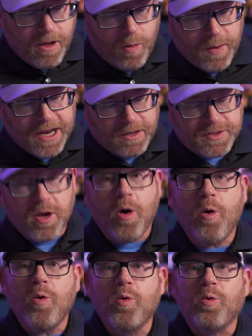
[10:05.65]
What else?
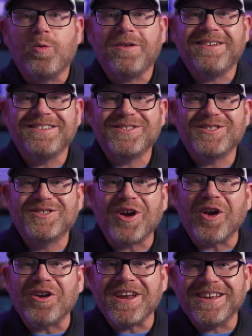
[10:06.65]
Oh,
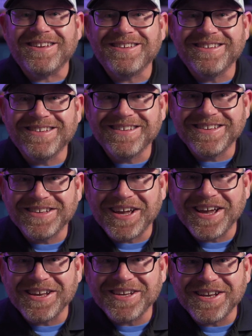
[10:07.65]
sorry.
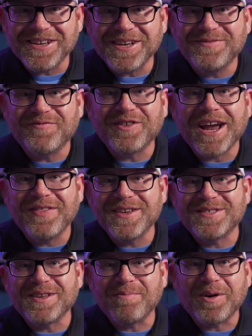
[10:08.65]
I forgot
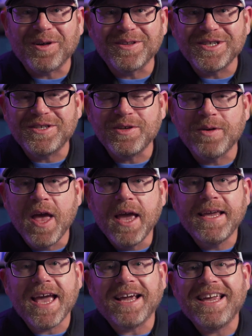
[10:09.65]
this apology too.
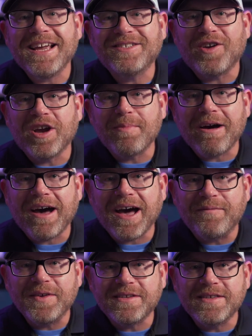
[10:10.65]
Yeah, I can't talk about
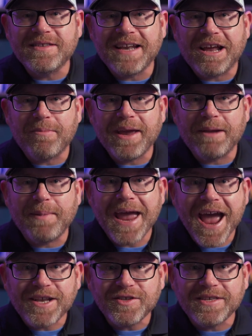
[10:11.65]
hot fixes and out-of-band
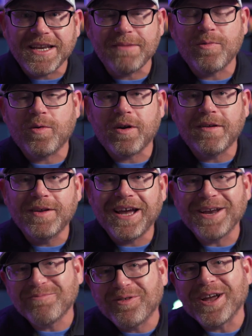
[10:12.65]
patches anymore.
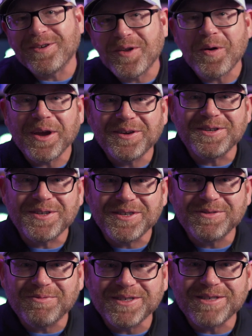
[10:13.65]
I know I
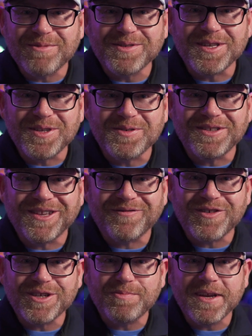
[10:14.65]
wasn't supposed to do it in the
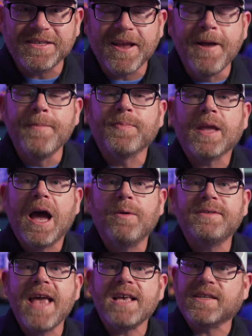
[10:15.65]
first place. I
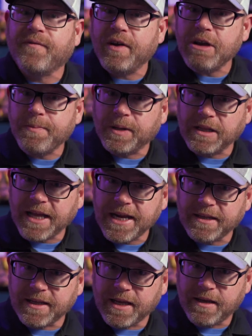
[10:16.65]
was asked very
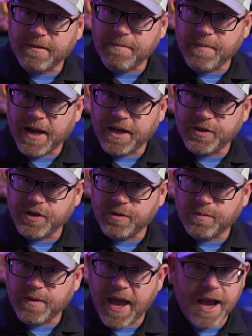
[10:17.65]
politely, mind
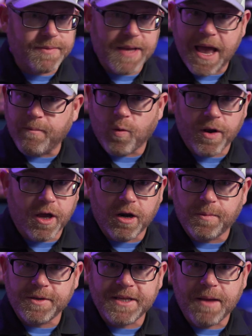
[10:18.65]
you, at
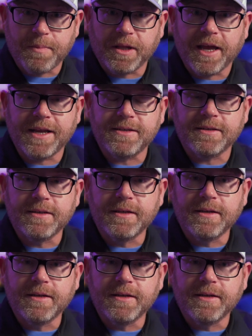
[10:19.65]
100% polite,